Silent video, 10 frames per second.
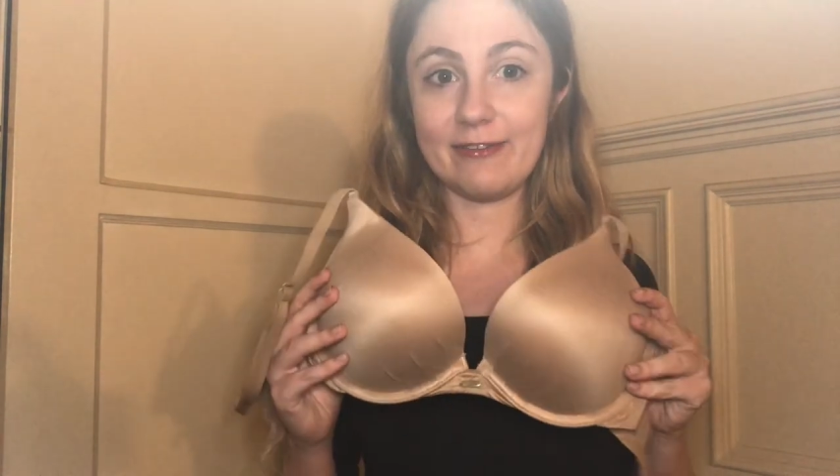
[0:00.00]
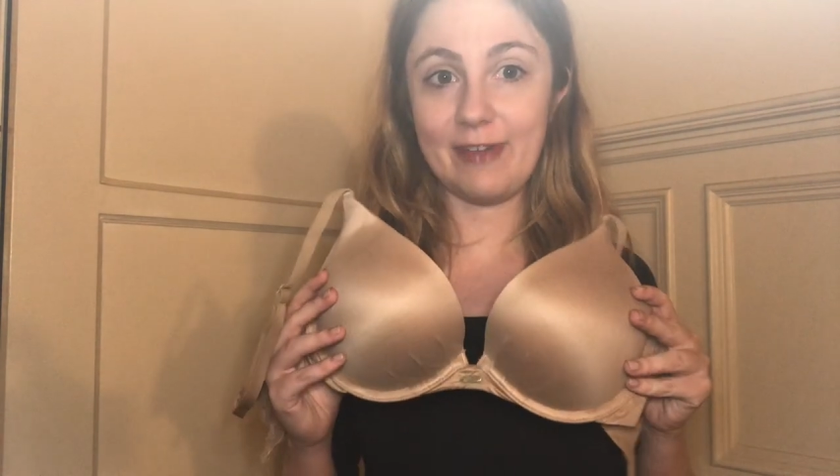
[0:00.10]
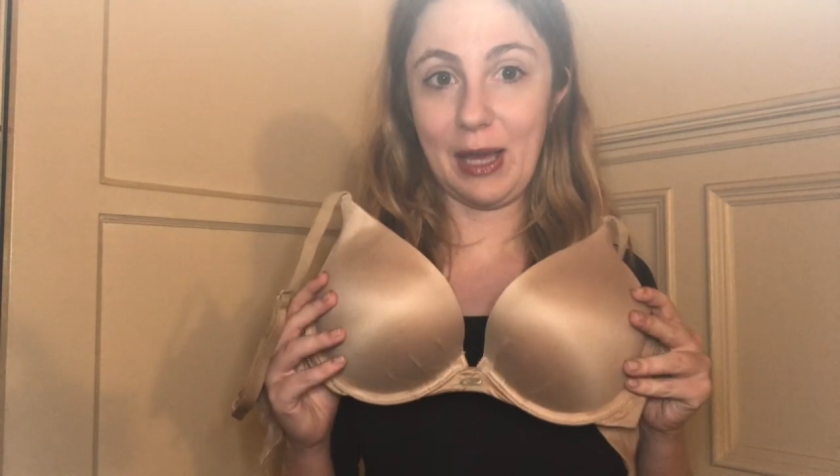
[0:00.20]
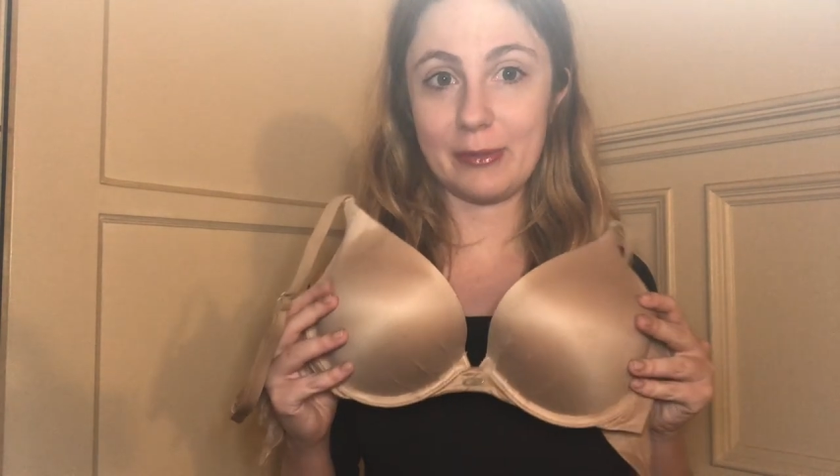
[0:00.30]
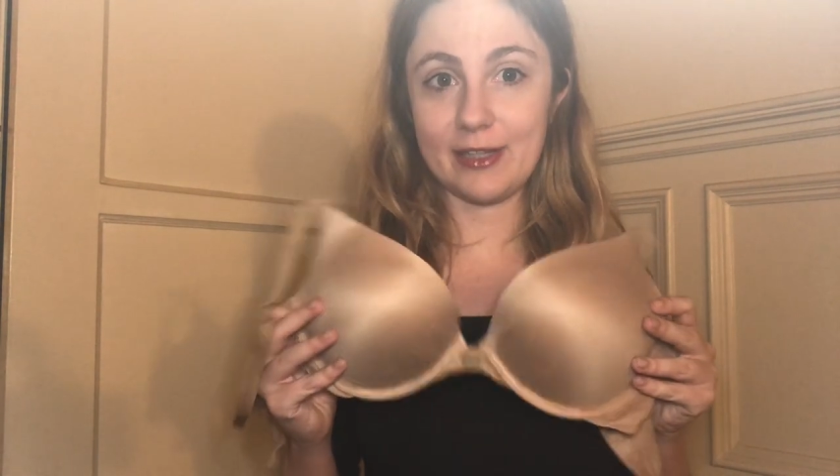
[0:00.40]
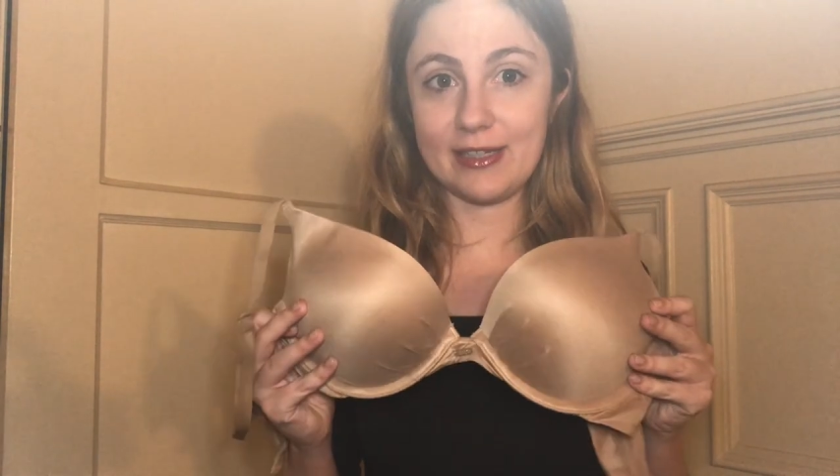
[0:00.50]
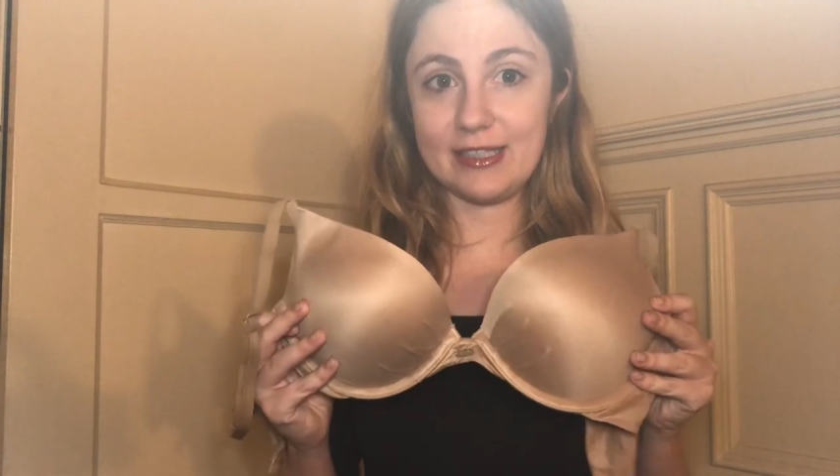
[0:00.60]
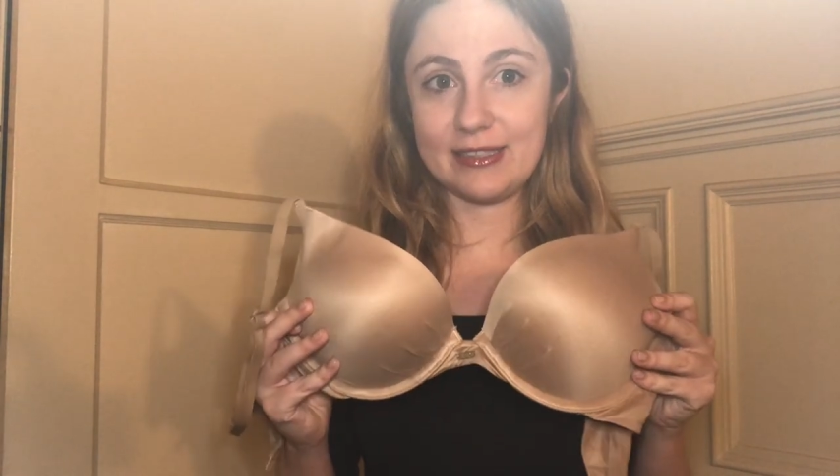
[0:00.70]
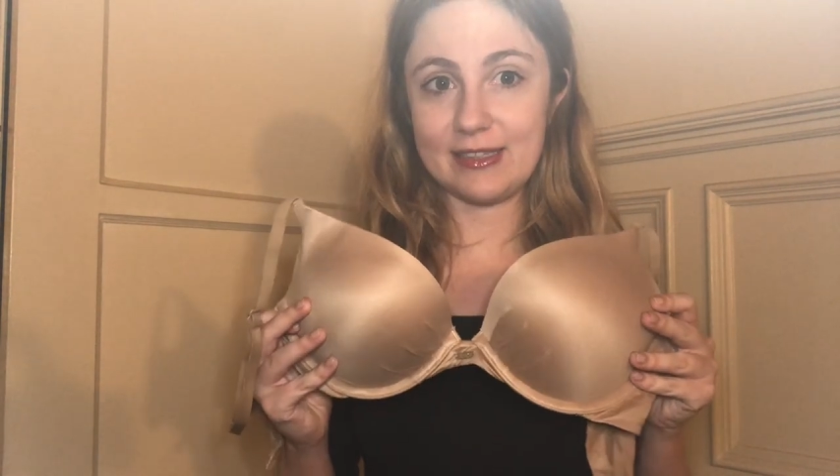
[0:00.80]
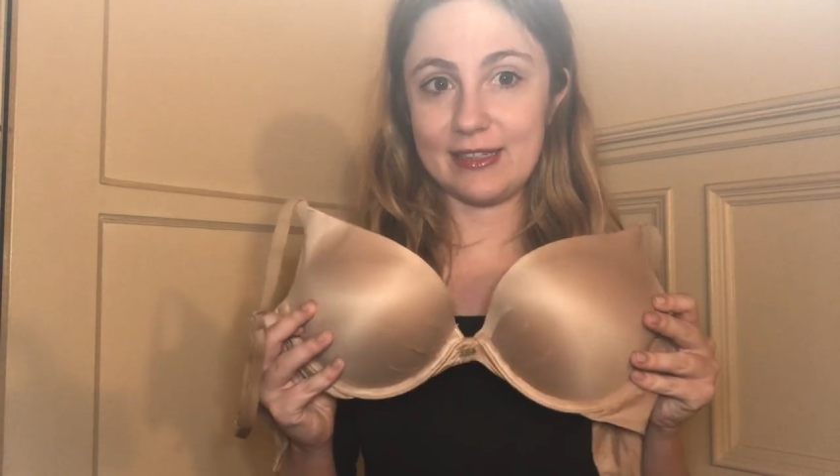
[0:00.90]
the
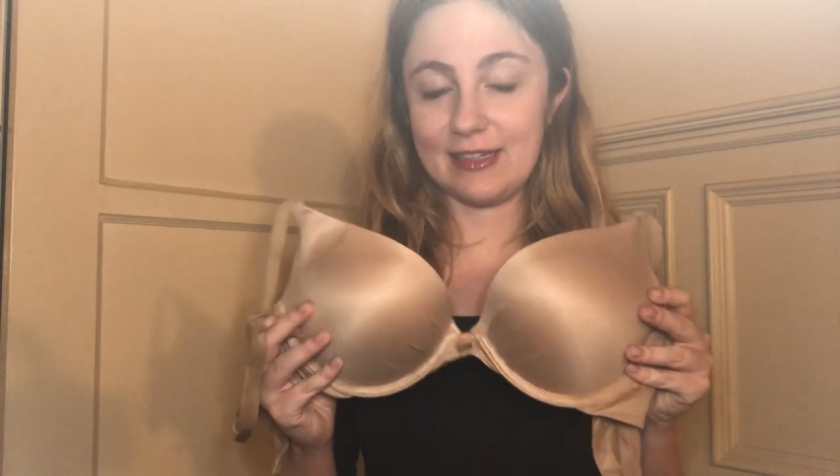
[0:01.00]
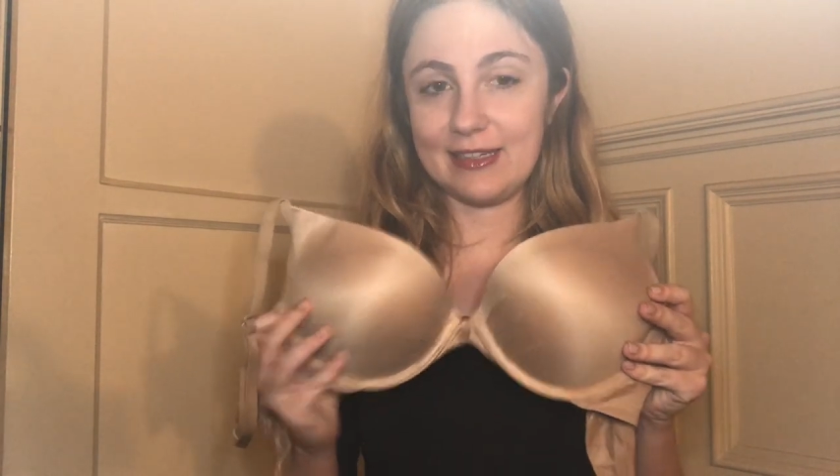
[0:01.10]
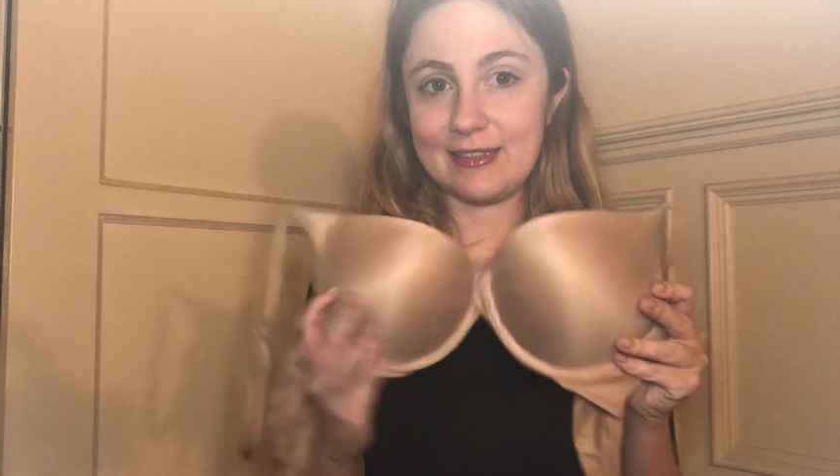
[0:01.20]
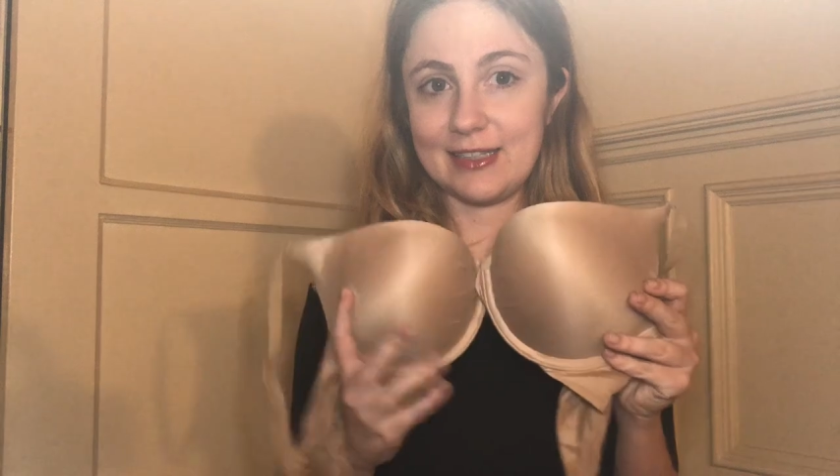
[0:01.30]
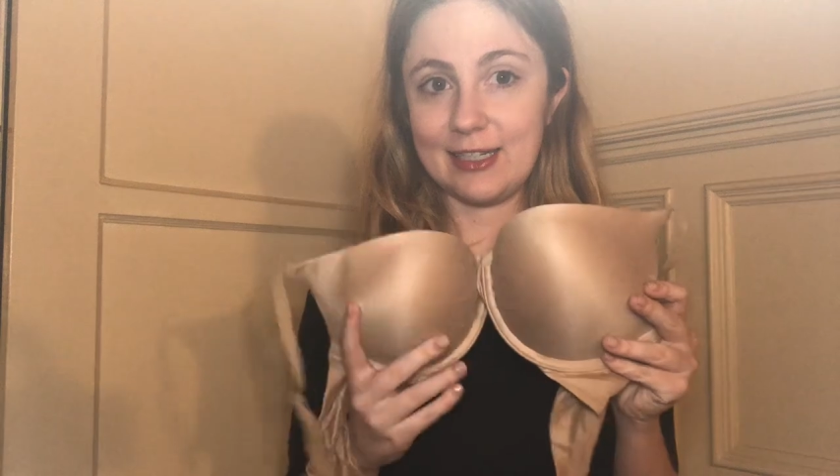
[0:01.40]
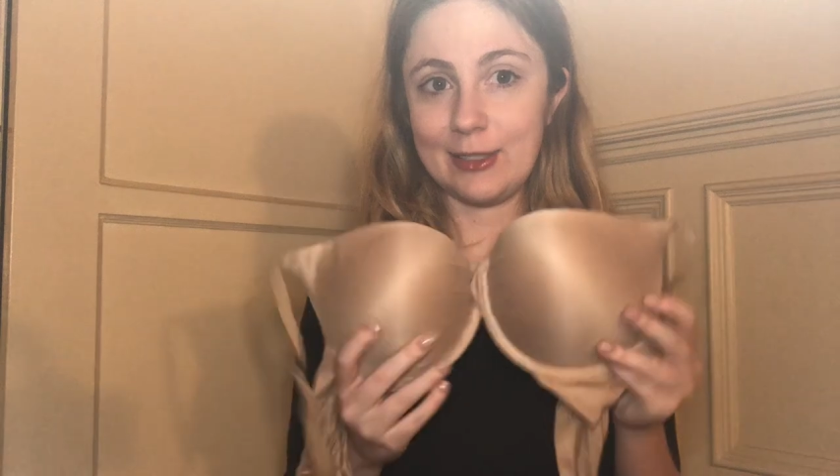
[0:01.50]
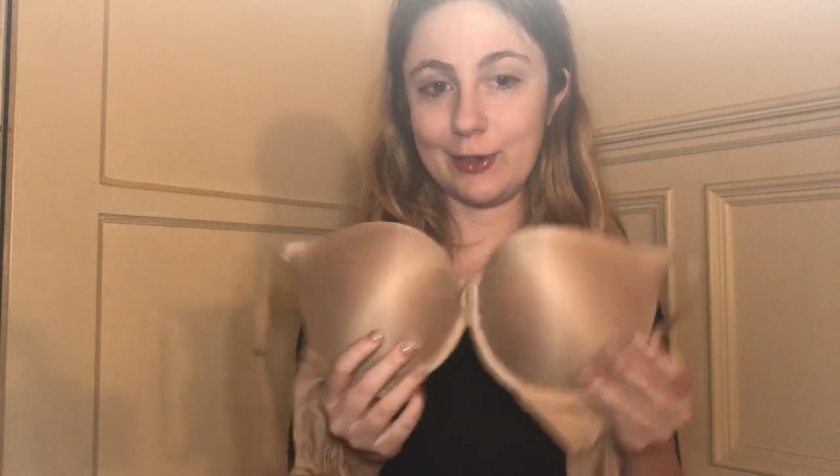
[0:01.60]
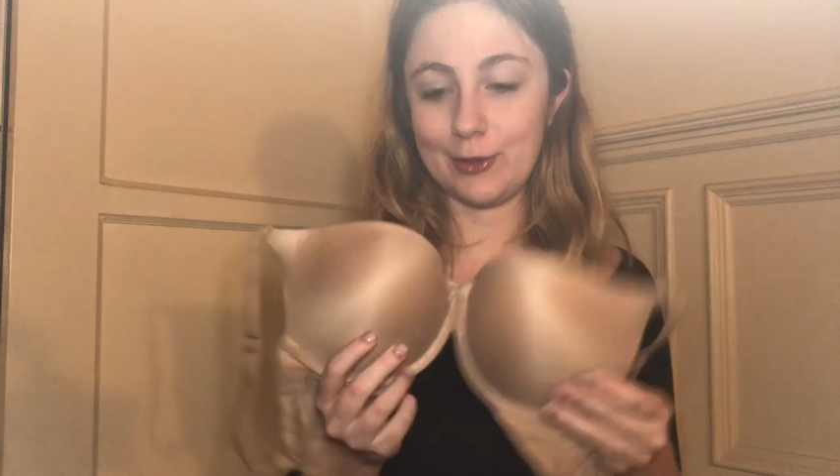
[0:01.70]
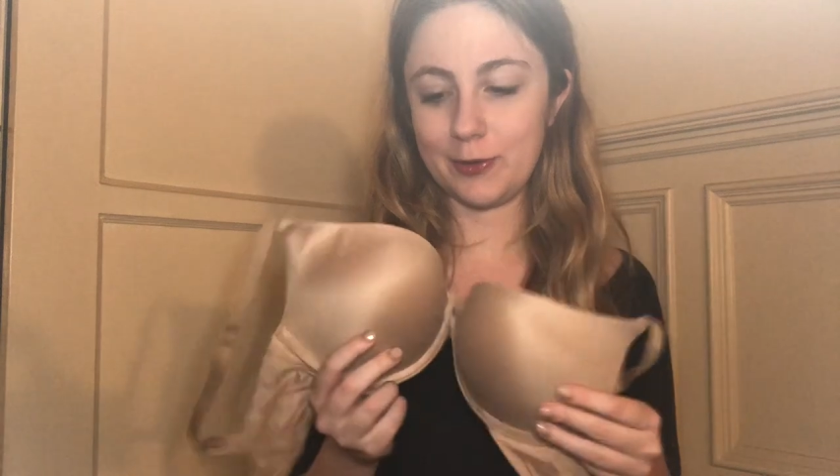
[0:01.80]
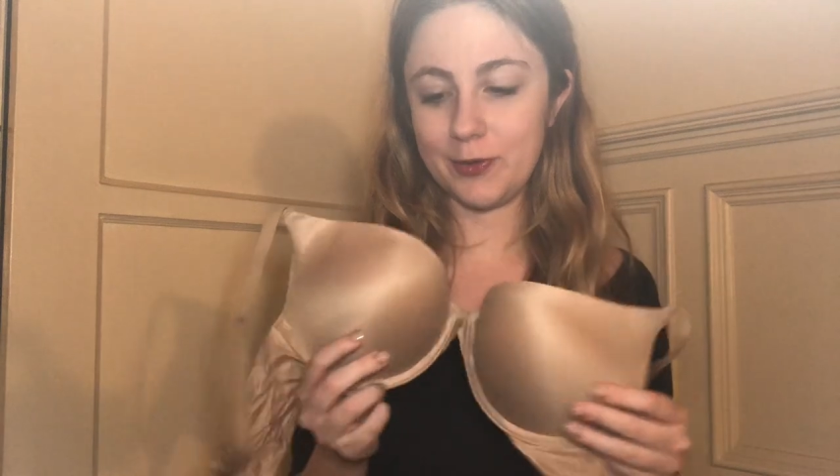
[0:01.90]
Fabulous, and it is in a
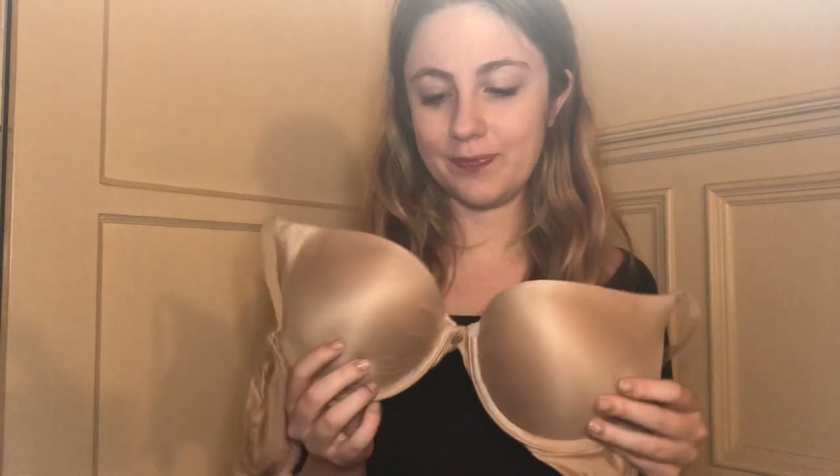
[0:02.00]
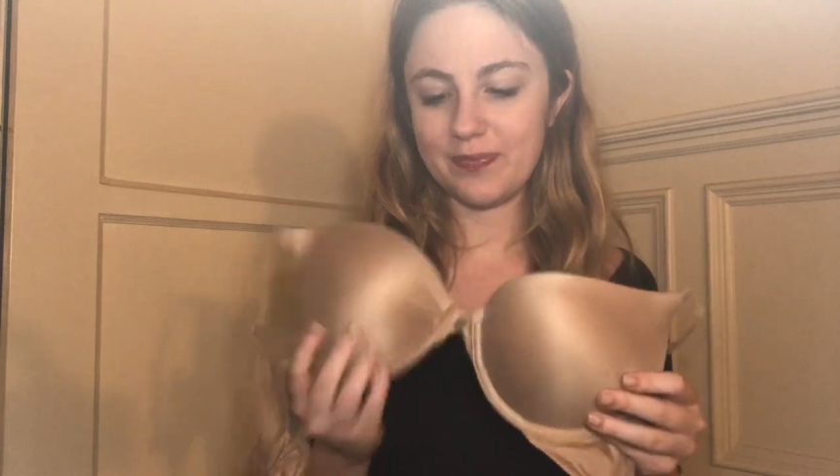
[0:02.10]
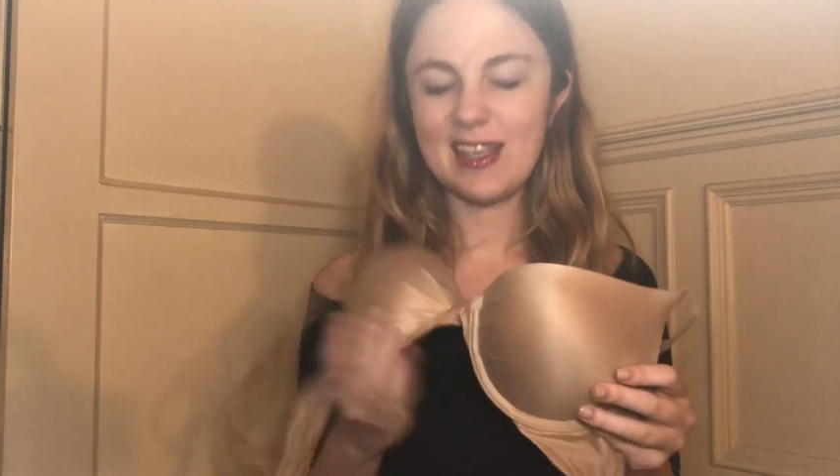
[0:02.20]
nude.